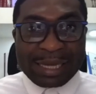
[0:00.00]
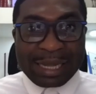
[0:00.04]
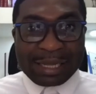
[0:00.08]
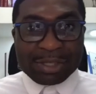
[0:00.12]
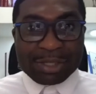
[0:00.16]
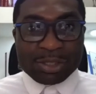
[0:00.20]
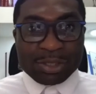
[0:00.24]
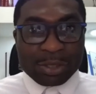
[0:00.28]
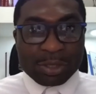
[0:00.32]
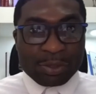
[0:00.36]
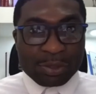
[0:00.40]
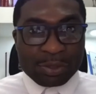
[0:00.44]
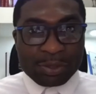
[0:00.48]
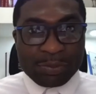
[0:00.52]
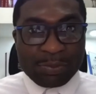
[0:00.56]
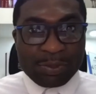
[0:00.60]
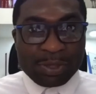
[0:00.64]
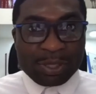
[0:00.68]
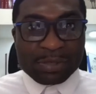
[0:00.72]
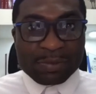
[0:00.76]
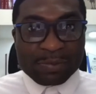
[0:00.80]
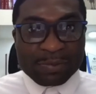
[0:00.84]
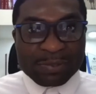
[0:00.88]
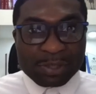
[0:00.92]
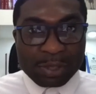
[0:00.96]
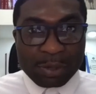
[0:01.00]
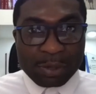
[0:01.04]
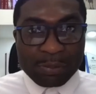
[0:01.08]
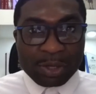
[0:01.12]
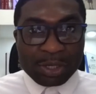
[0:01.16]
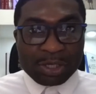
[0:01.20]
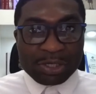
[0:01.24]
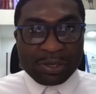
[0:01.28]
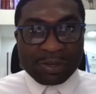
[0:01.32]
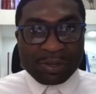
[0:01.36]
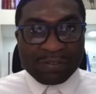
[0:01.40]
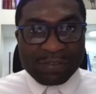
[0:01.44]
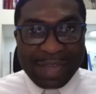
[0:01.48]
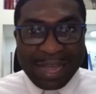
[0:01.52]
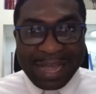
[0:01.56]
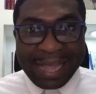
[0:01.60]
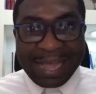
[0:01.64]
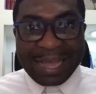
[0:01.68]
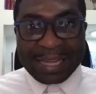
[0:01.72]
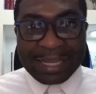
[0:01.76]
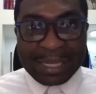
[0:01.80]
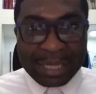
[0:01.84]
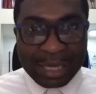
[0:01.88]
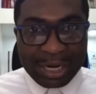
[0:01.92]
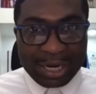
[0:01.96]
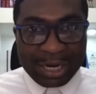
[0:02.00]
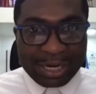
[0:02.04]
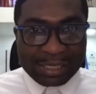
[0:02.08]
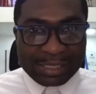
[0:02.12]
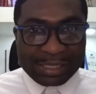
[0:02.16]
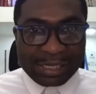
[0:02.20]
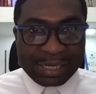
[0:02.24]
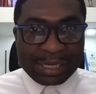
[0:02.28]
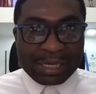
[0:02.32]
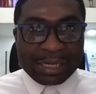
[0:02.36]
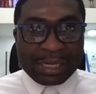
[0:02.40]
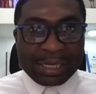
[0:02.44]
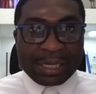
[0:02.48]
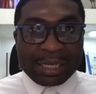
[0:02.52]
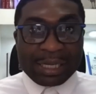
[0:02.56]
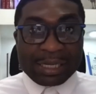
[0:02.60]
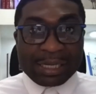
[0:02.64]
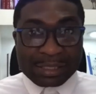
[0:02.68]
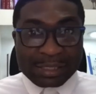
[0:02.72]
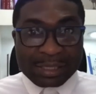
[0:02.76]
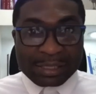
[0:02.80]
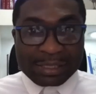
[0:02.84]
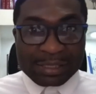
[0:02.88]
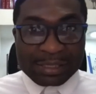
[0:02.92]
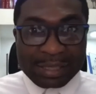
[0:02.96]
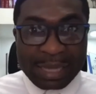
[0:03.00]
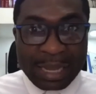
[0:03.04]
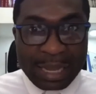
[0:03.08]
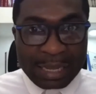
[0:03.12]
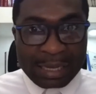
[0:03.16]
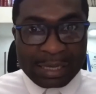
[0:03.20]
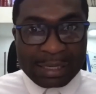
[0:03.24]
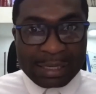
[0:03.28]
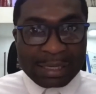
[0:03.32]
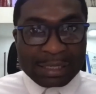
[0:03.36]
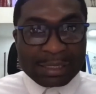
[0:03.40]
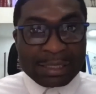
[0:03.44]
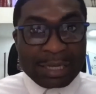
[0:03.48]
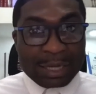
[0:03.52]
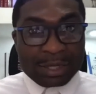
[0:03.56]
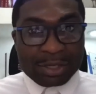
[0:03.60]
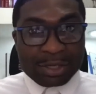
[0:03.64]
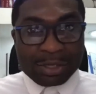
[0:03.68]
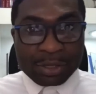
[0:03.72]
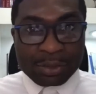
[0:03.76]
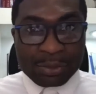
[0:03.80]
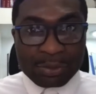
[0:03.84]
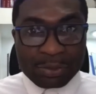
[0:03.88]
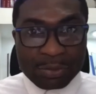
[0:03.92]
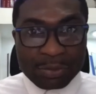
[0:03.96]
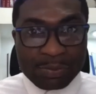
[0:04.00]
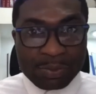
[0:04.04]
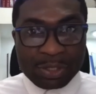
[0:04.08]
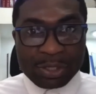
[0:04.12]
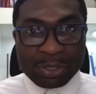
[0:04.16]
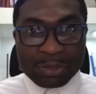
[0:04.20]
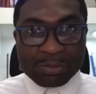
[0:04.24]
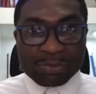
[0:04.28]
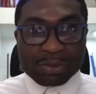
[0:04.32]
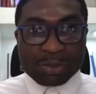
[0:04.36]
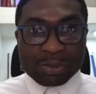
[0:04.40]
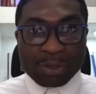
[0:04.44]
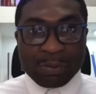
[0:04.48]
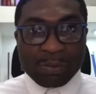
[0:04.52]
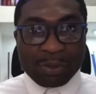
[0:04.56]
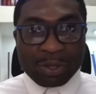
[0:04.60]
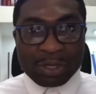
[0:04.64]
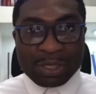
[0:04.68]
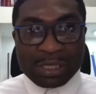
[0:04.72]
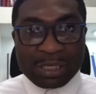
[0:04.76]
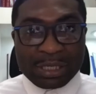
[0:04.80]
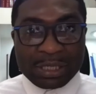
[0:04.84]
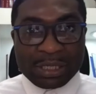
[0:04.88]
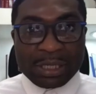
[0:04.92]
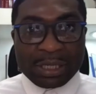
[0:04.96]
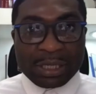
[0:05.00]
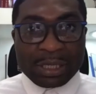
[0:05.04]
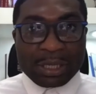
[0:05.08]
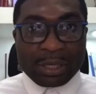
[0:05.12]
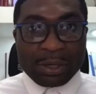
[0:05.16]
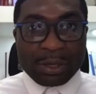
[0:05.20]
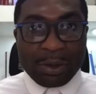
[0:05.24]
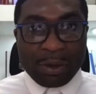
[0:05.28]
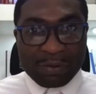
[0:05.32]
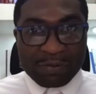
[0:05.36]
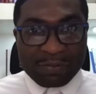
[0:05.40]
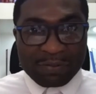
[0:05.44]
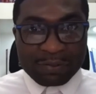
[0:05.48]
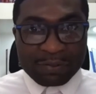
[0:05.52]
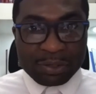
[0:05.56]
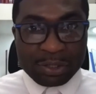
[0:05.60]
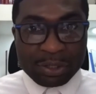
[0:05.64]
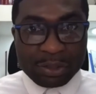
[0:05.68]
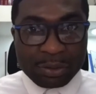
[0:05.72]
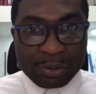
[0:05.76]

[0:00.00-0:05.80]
that you're not going to be somebody of high character. It's a sign that you're not going to be of somebody of,